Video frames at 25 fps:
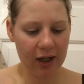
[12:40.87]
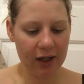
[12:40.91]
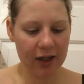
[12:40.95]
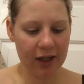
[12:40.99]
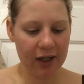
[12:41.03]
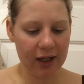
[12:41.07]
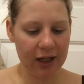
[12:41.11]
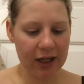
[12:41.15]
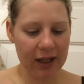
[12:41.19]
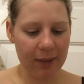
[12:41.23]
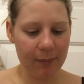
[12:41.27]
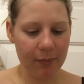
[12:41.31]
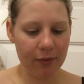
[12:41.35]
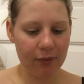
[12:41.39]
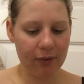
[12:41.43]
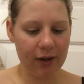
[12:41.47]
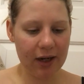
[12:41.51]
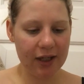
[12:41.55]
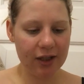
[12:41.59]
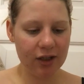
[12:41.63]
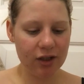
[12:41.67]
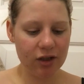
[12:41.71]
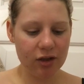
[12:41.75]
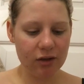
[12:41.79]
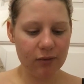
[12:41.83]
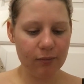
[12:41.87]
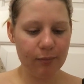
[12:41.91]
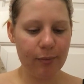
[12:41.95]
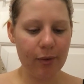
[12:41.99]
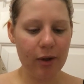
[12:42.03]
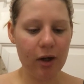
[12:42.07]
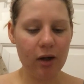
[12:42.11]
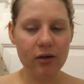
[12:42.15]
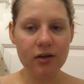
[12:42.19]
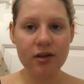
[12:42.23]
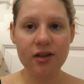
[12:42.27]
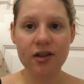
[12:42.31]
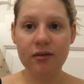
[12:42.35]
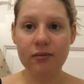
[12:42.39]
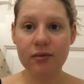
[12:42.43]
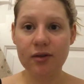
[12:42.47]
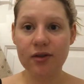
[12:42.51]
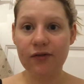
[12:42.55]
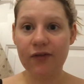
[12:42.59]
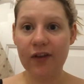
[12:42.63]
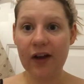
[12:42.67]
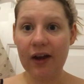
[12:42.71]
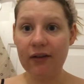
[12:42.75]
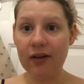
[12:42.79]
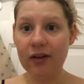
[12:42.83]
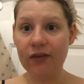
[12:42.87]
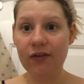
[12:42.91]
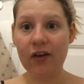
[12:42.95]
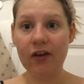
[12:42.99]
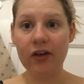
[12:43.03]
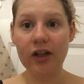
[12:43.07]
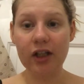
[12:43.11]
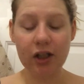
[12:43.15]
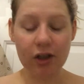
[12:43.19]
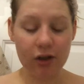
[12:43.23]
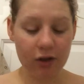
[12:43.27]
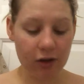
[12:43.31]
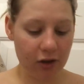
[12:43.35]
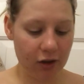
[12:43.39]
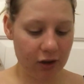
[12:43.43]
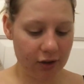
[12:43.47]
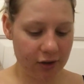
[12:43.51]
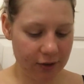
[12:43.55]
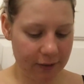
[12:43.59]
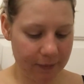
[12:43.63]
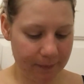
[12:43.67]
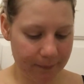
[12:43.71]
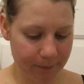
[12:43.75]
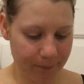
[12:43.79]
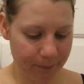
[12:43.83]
collaboration box that was very, very good,